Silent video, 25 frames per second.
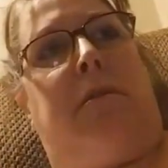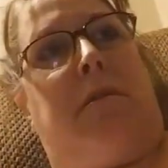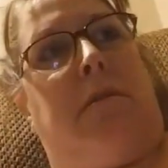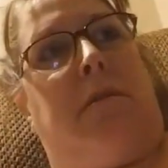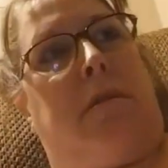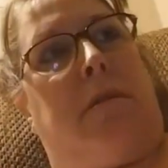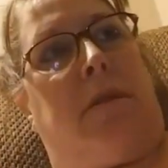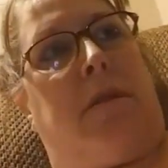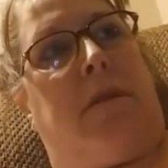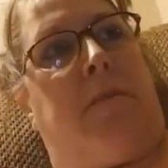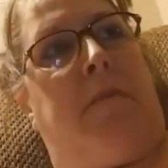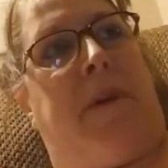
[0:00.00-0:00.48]

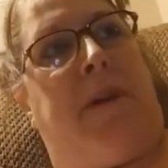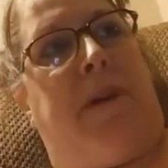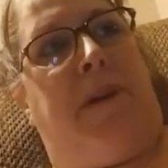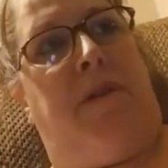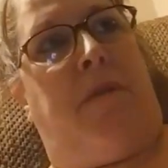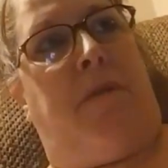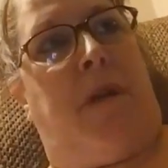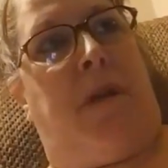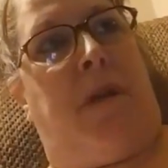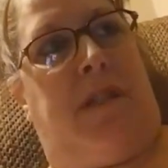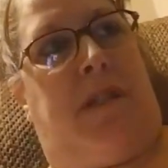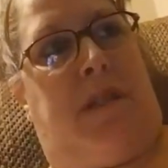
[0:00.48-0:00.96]
so my
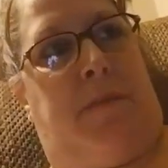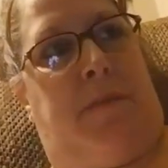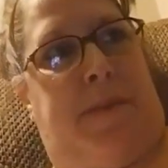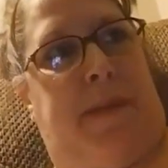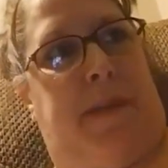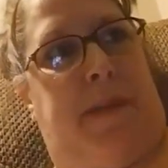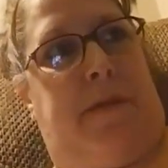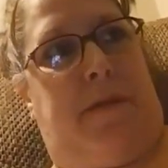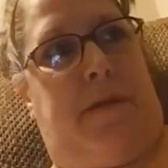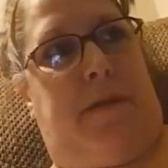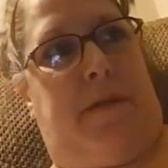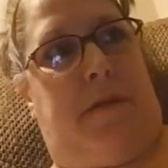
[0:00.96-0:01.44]
new
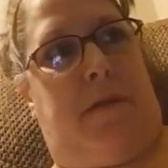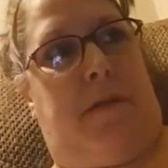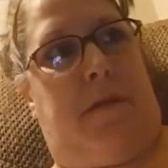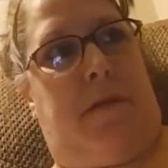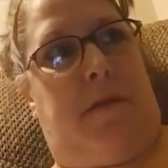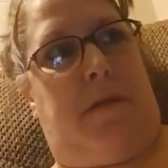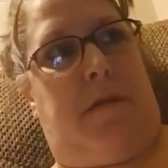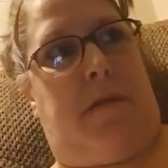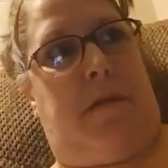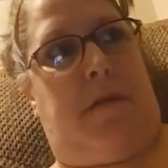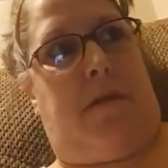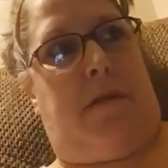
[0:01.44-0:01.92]
husband
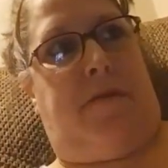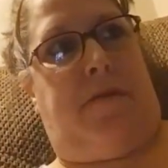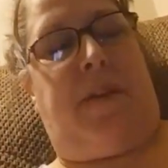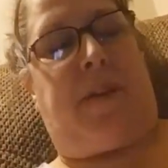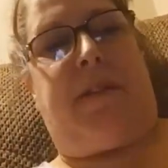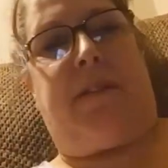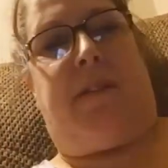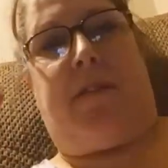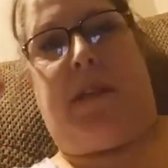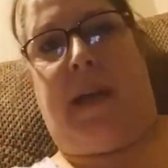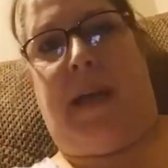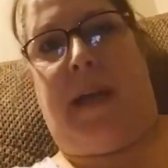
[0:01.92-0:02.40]

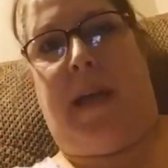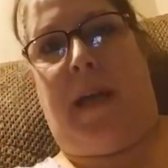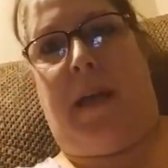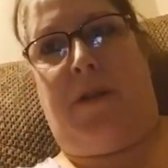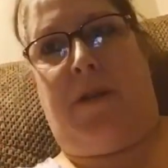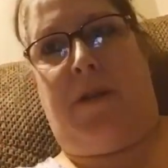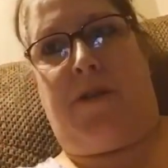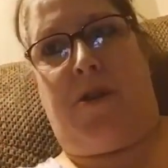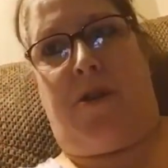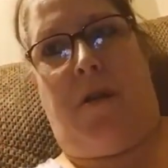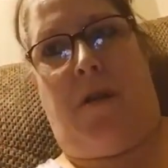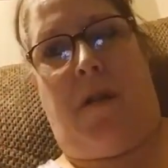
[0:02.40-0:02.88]
fixed the
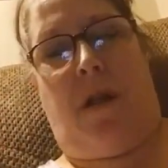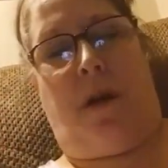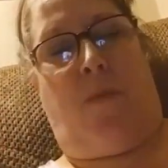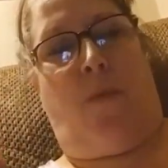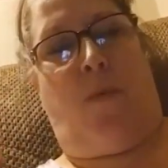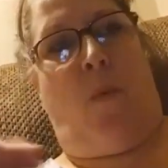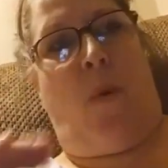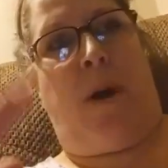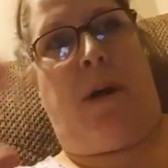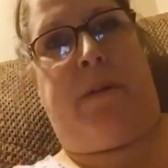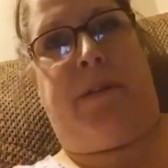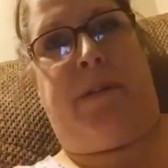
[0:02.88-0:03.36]
cage all up,
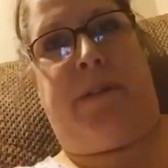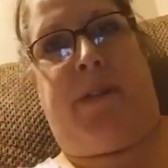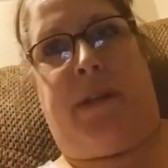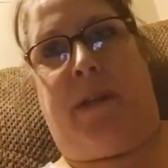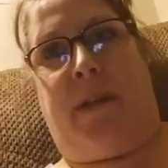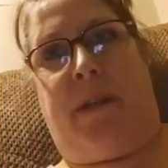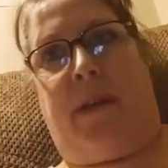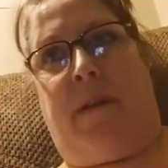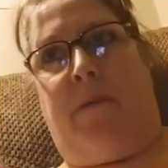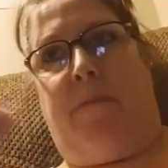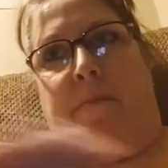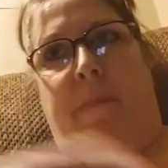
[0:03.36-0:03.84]
welded
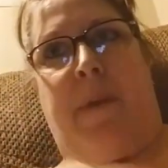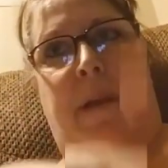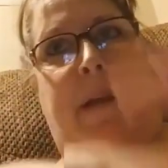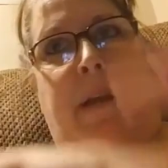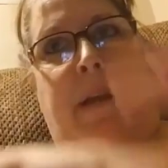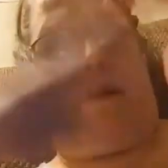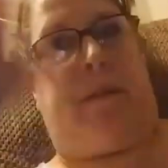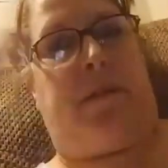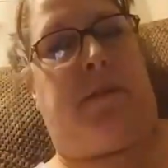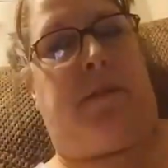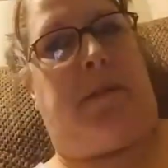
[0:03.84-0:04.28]
it, made it,